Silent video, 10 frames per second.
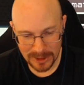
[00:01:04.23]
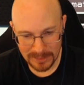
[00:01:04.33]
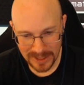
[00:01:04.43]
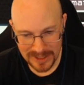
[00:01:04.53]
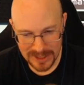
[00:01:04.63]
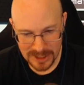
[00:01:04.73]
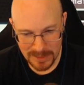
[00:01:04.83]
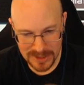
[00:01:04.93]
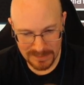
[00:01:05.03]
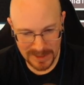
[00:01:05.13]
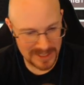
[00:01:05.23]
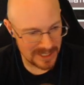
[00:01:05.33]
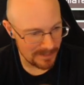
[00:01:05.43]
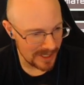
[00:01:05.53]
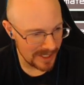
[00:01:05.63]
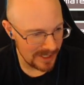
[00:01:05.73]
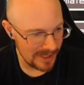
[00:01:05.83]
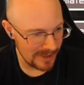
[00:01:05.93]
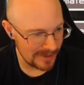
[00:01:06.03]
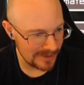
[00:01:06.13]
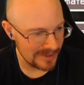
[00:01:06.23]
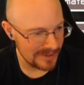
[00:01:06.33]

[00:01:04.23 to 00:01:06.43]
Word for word: blade. Is there supposed to be something in here?